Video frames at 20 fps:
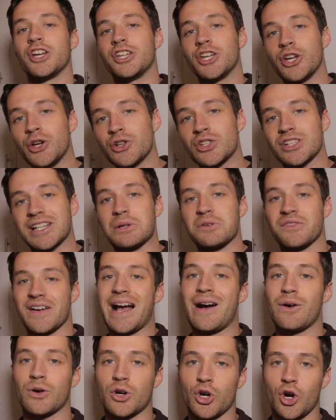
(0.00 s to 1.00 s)
usually with
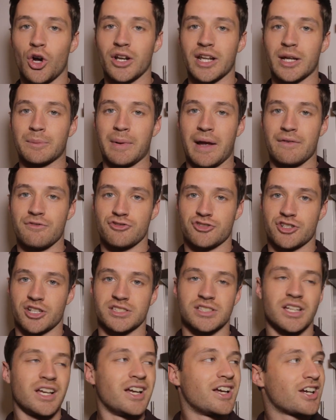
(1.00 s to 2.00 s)
alcoholic
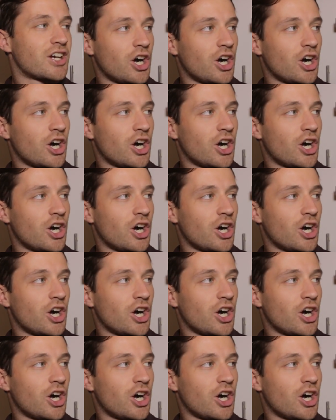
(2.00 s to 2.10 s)
beverages.